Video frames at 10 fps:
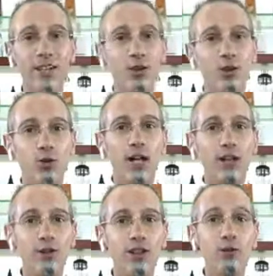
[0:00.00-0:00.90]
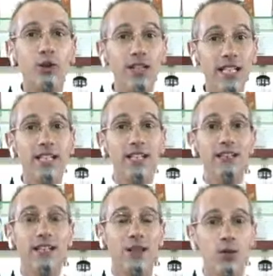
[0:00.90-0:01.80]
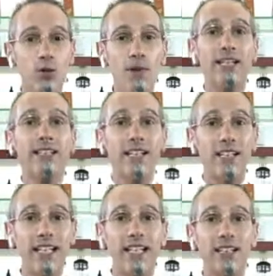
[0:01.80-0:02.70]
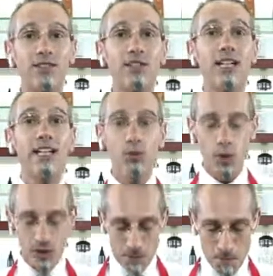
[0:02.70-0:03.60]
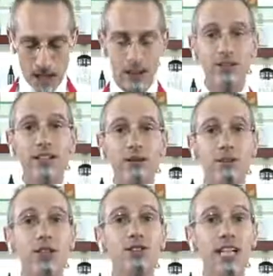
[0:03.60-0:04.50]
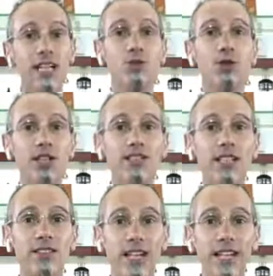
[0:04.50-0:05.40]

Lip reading: to actually we need to make a glass, it was melting, because that's what it is.